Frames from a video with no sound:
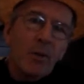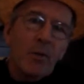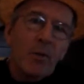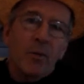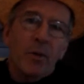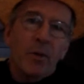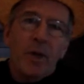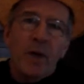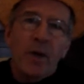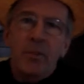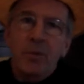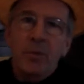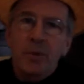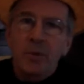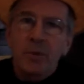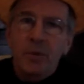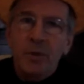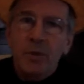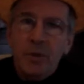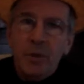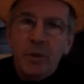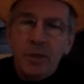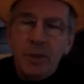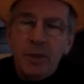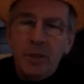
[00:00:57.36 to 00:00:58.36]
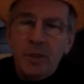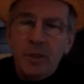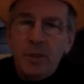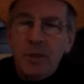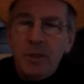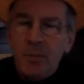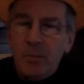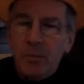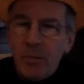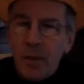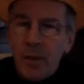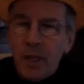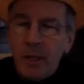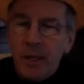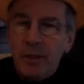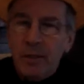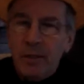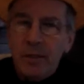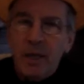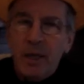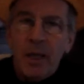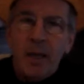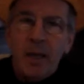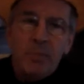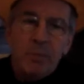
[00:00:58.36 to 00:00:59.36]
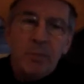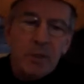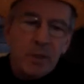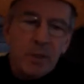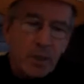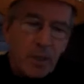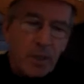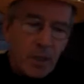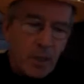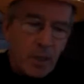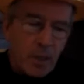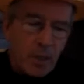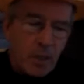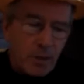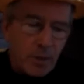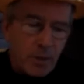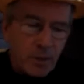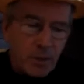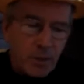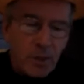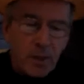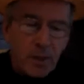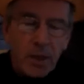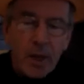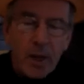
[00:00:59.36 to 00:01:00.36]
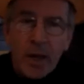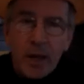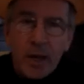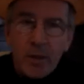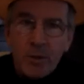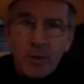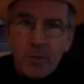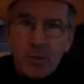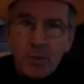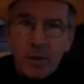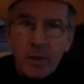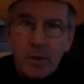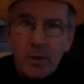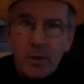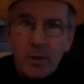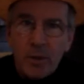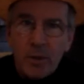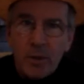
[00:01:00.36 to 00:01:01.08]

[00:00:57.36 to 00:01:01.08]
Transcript: were able to at least make attempts. The Tsarnaevs were